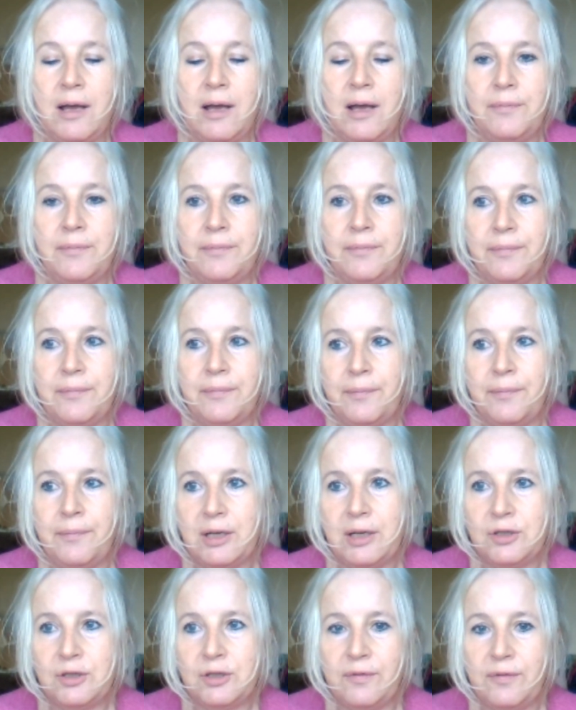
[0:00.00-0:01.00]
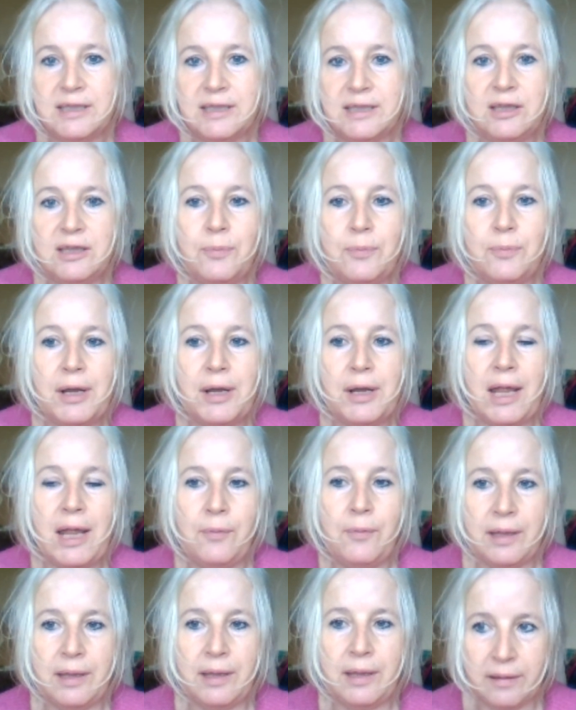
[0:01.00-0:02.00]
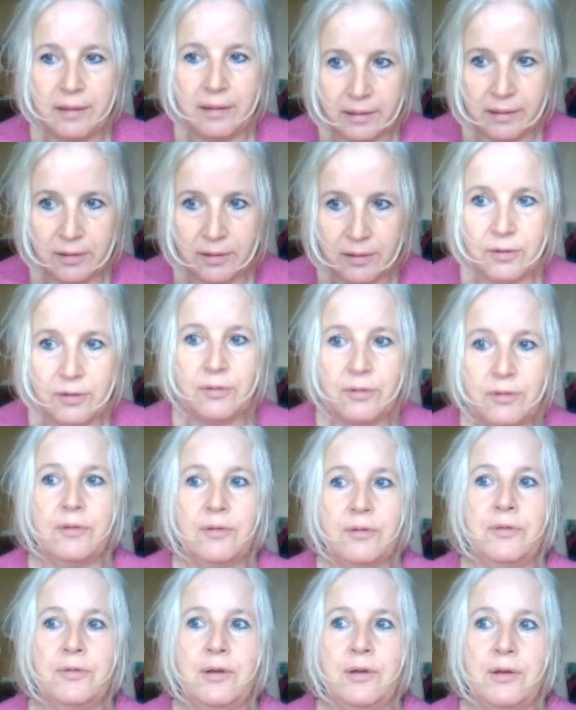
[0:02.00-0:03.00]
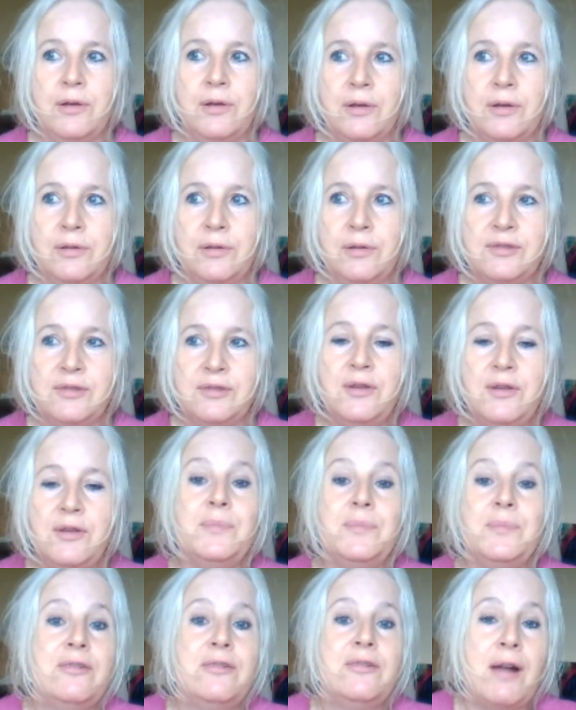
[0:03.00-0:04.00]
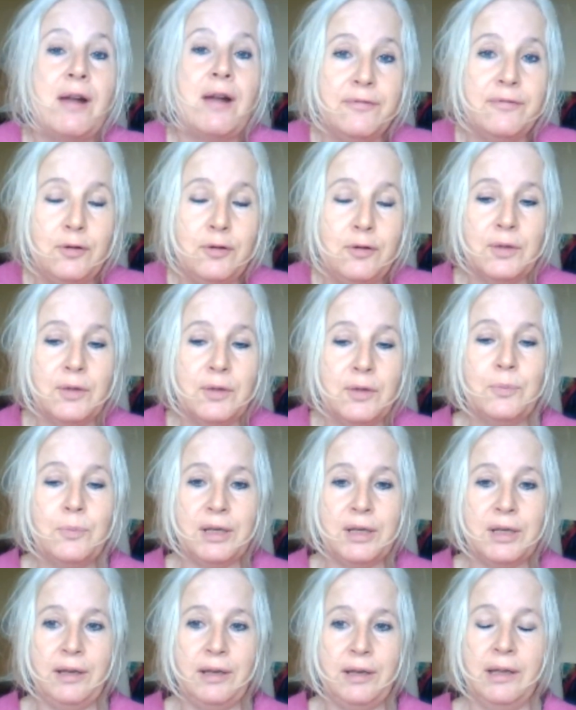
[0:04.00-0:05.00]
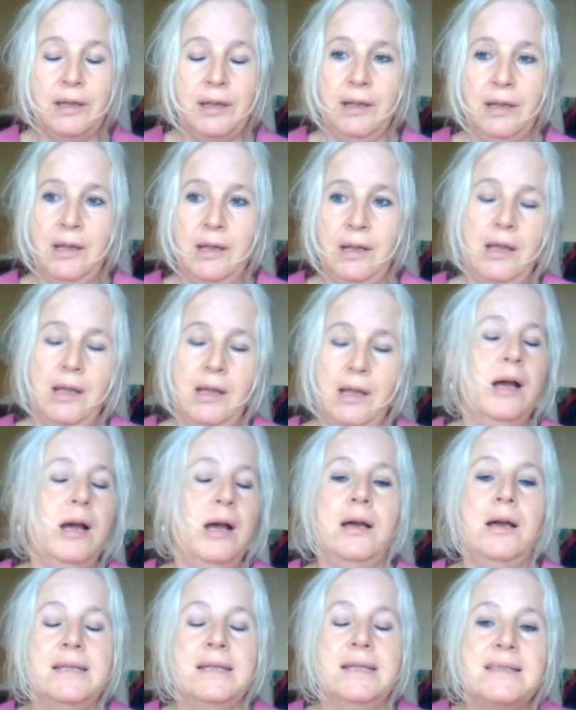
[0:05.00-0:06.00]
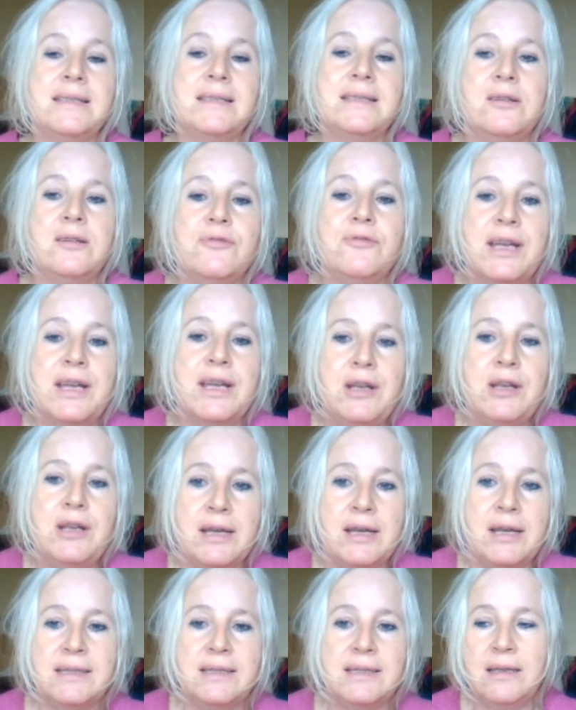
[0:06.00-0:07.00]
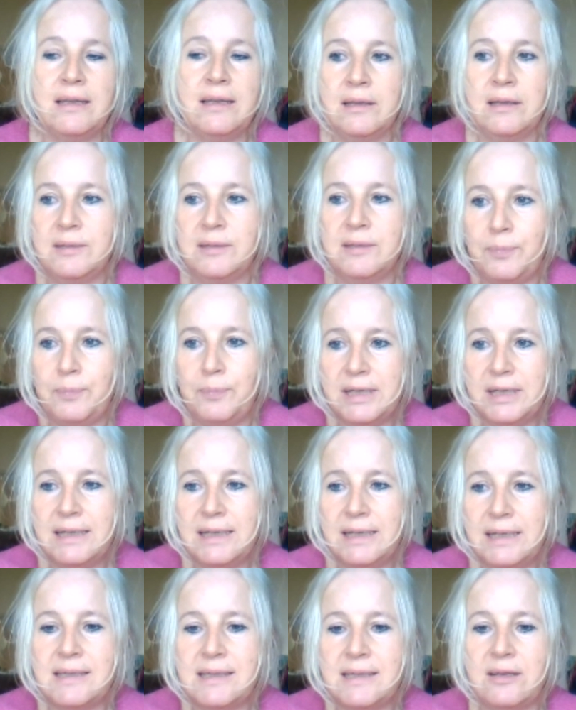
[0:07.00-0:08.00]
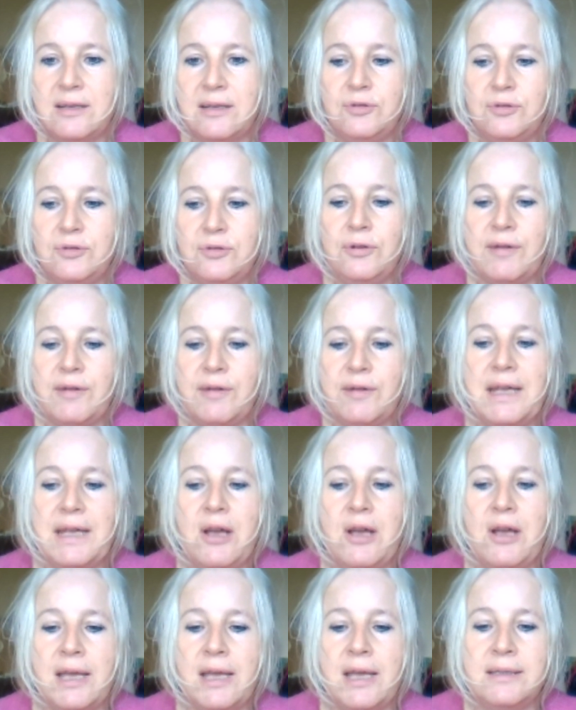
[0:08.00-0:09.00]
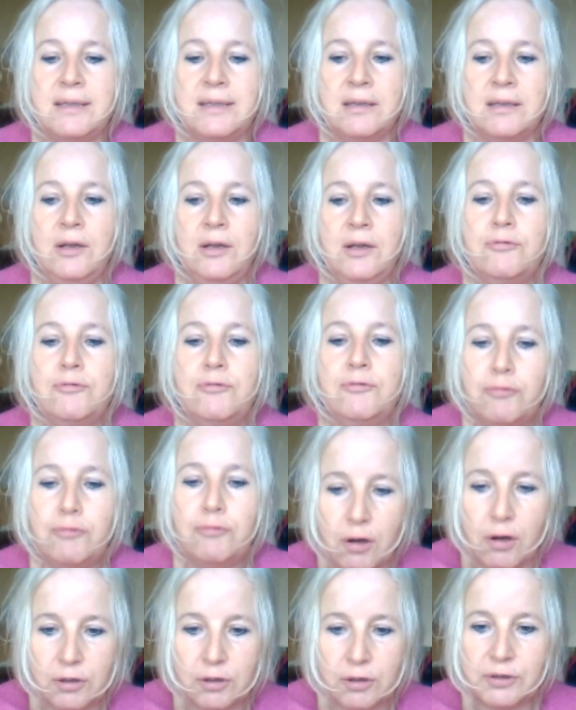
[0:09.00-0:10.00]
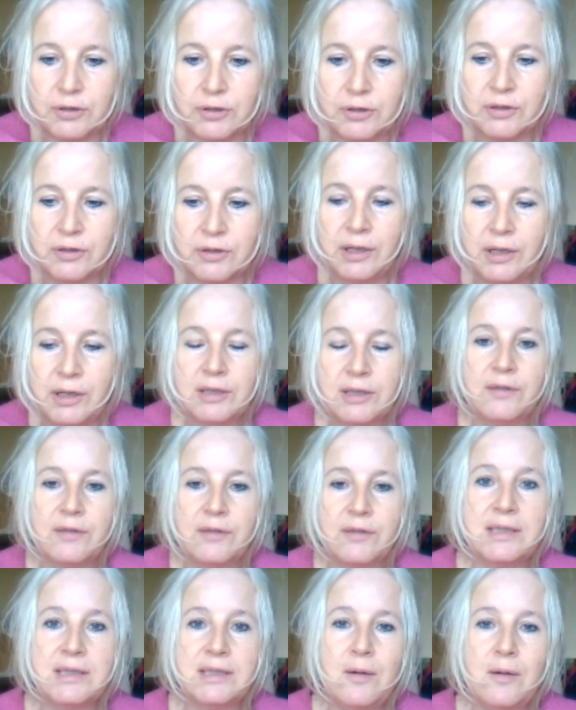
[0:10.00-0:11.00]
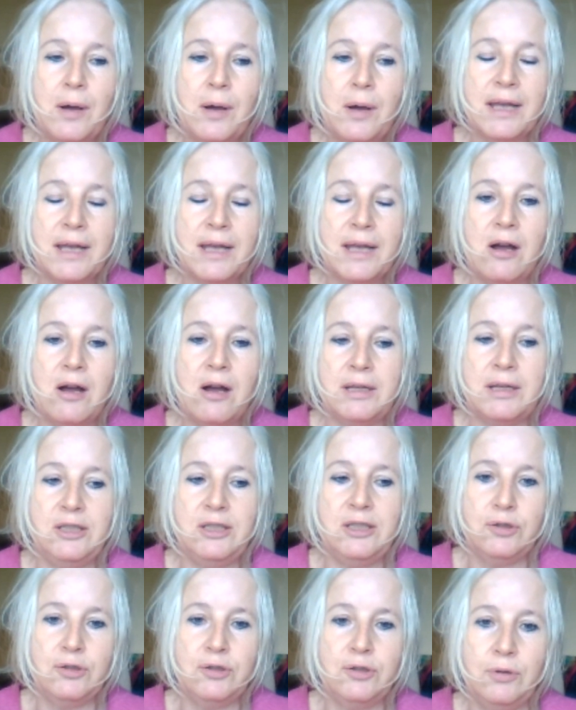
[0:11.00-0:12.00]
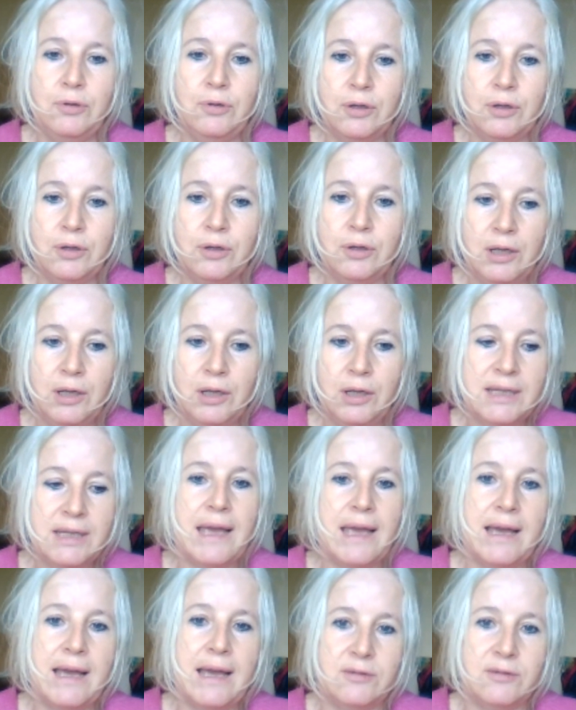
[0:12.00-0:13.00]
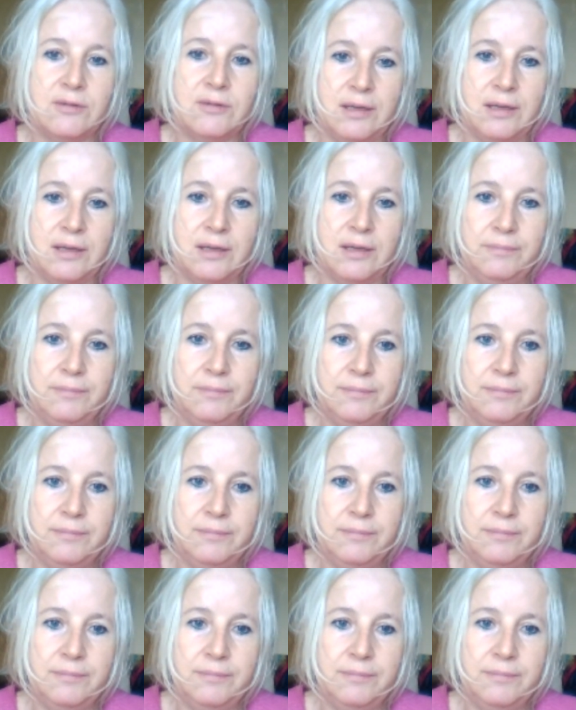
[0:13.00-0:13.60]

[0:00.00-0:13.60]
because you're flooding the body with the sodium in the right form that the body and cells recognize. The body and cells do not recognize rocks. So, for example, I can't eat chalk to get calcium.